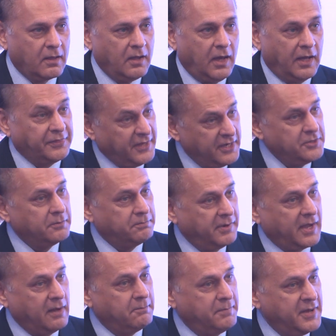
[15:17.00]
and then you
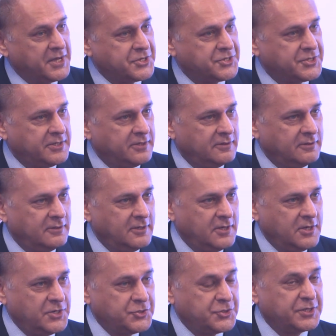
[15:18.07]
become best.
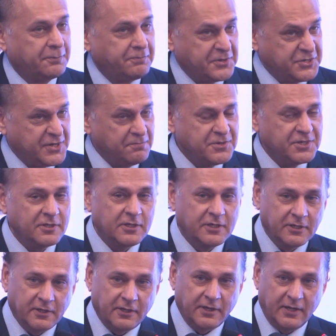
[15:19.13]
So the presumption
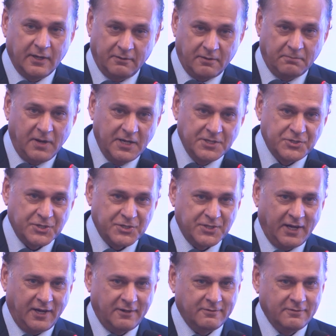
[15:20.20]
here in our minds is
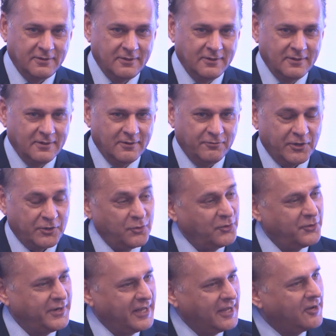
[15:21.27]
that we are
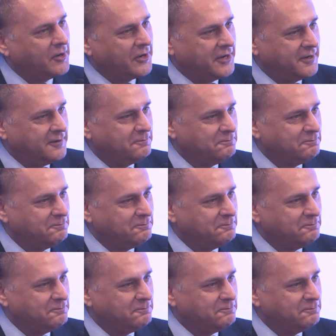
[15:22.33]
already good.